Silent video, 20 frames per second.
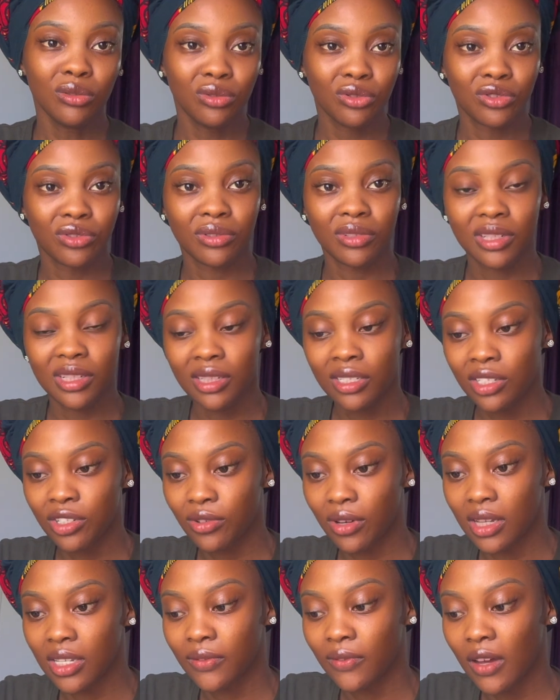do this
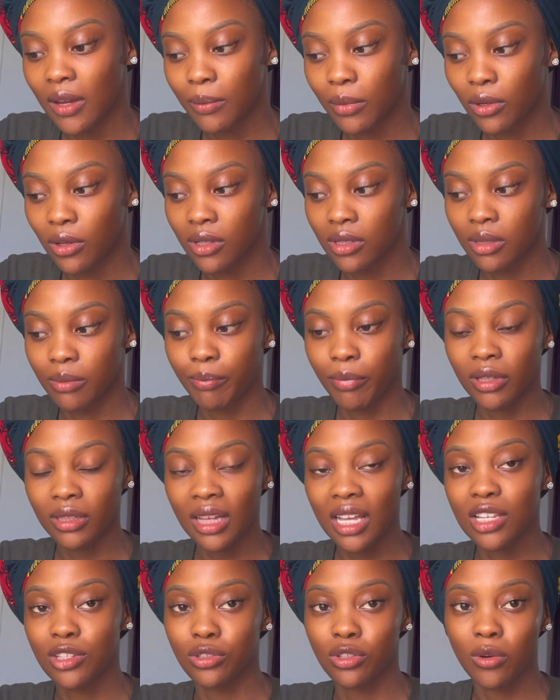transfer because the
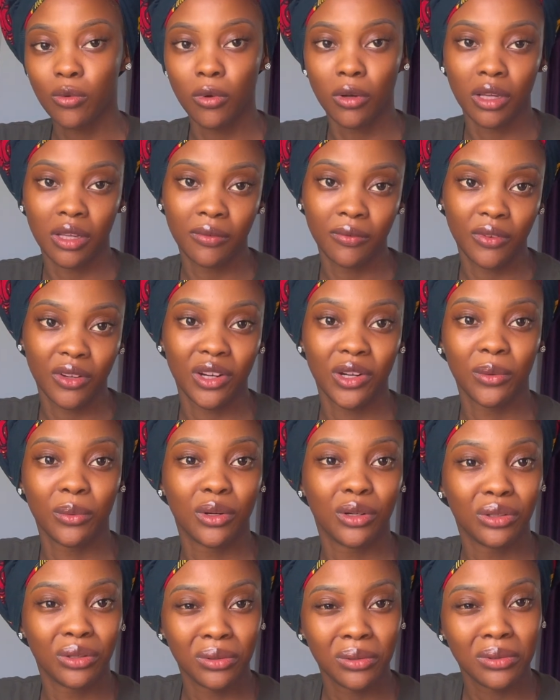portal is not working very well.
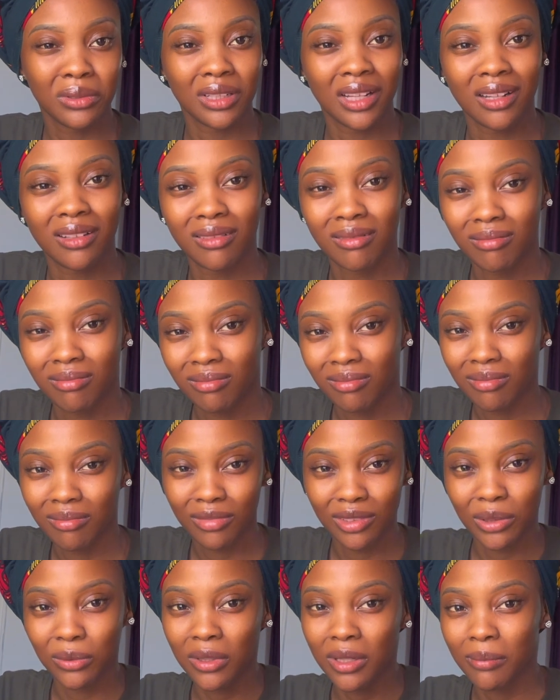You know now
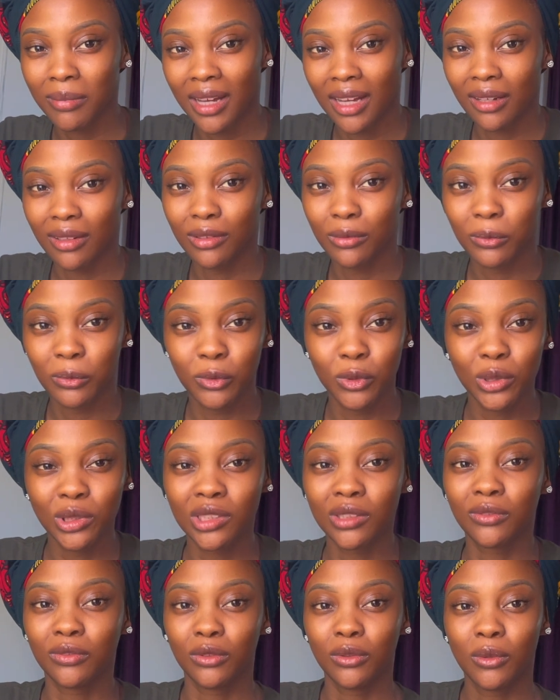the way my
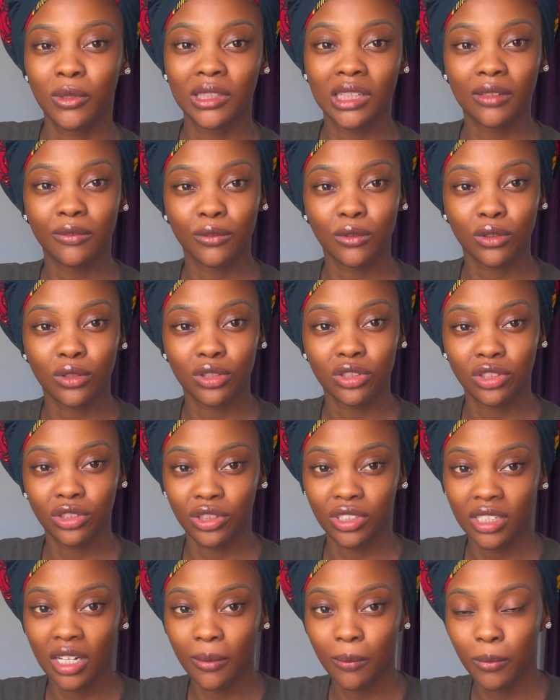beautiful, wonderful country
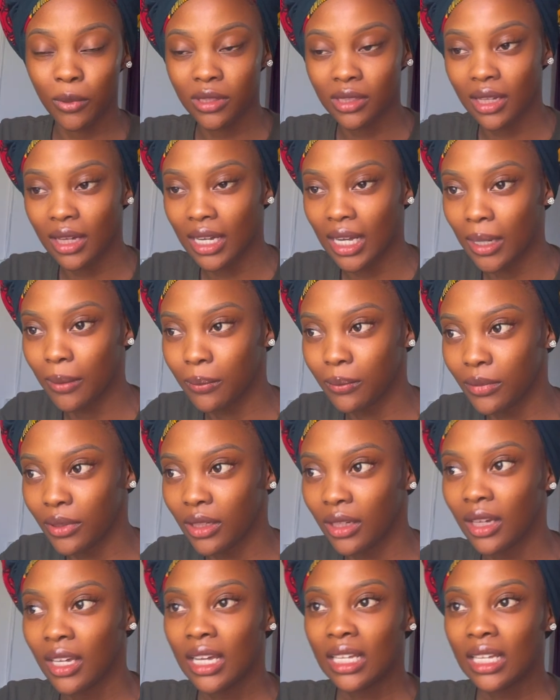that portal can be.